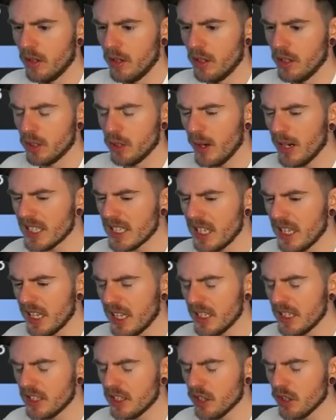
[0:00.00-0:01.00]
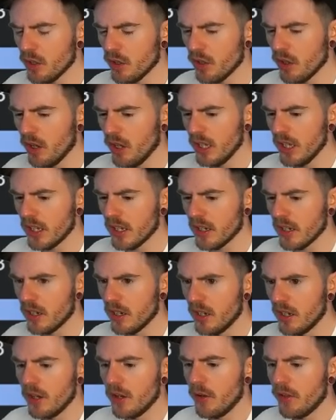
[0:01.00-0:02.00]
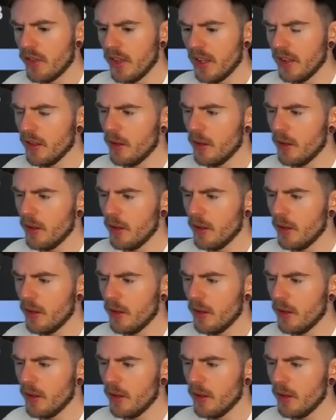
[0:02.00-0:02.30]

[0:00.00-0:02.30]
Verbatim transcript: Do you actually think this is a good all in? You think